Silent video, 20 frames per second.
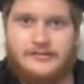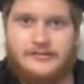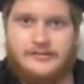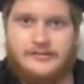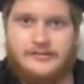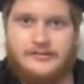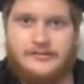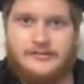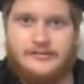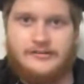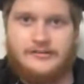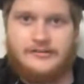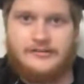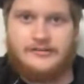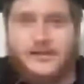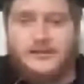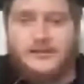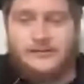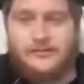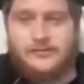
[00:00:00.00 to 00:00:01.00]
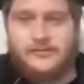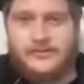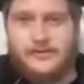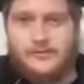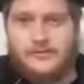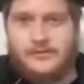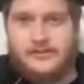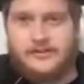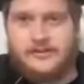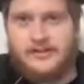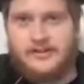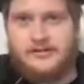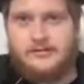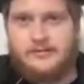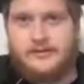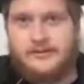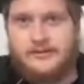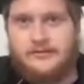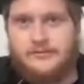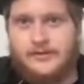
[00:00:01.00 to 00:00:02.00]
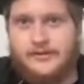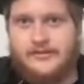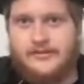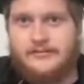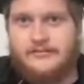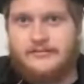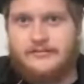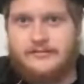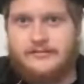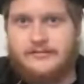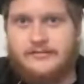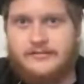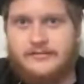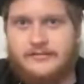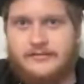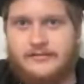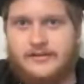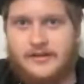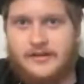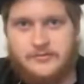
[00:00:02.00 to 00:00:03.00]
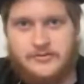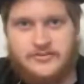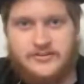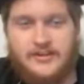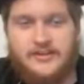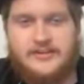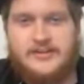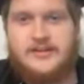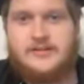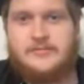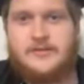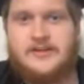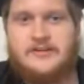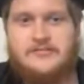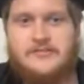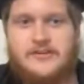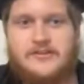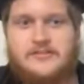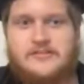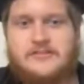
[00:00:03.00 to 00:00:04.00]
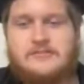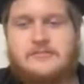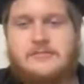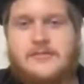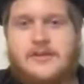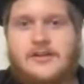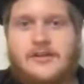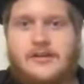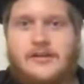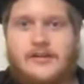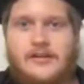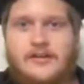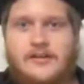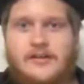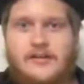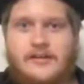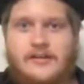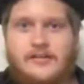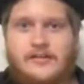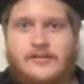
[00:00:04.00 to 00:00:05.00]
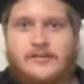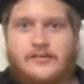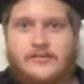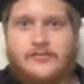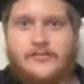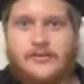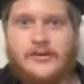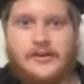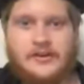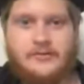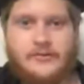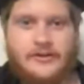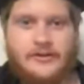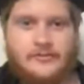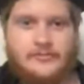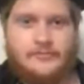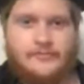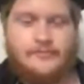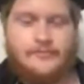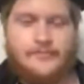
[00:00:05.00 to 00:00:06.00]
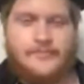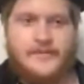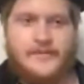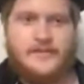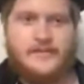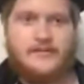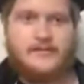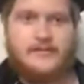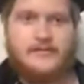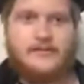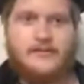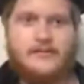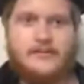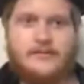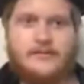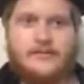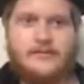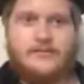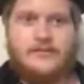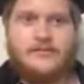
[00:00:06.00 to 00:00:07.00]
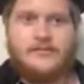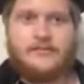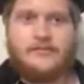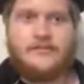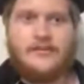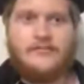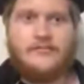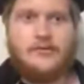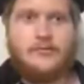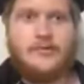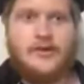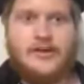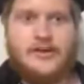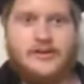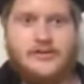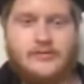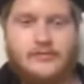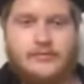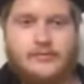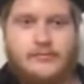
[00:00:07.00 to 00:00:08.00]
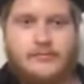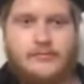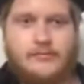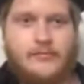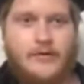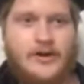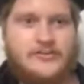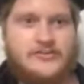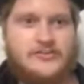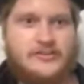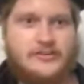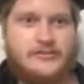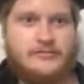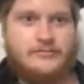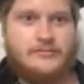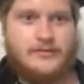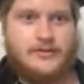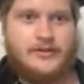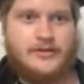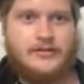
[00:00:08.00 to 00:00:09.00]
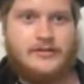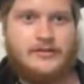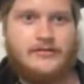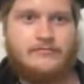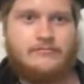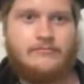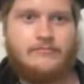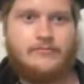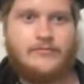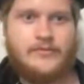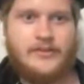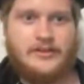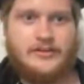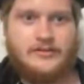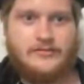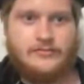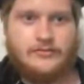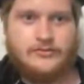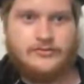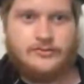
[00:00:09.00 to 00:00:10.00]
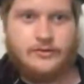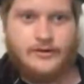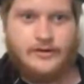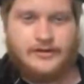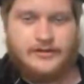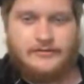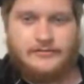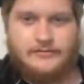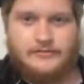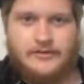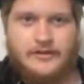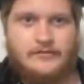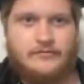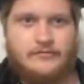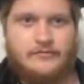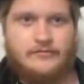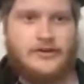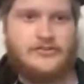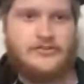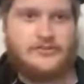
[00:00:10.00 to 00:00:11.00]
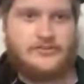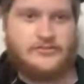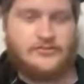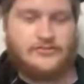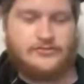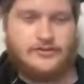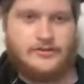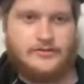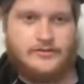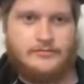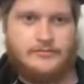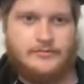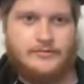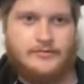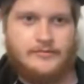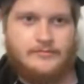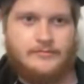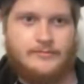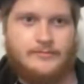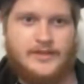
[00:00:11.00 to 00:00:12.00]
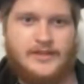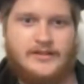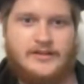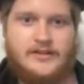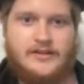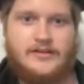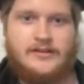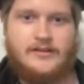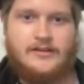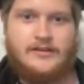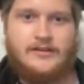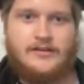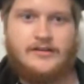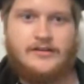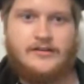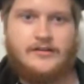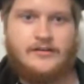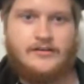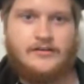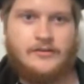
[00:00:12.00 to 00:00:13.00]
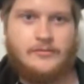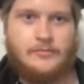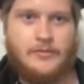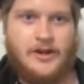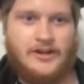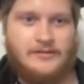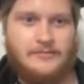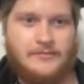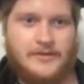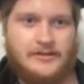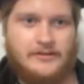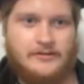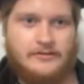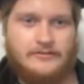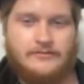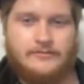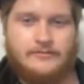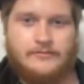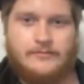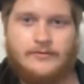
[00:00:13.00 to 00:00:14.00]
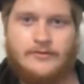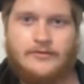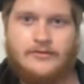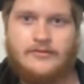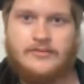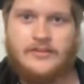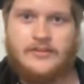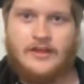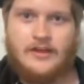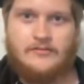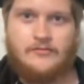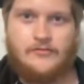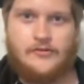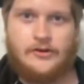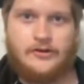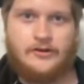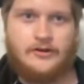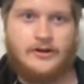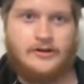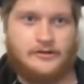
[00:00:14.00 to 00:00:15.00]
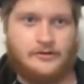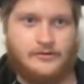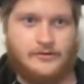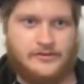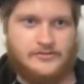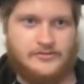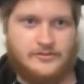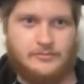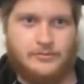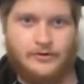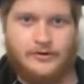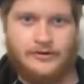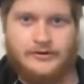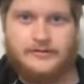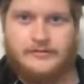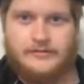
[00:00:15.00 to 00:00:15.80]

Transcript: You can't lose something you never had to begin with. I'm just saying that in my defense. So anyway, to everybody watching, thank you for joining. Thank you for watching the stream. To Polymaker, thank you for your ongoing support.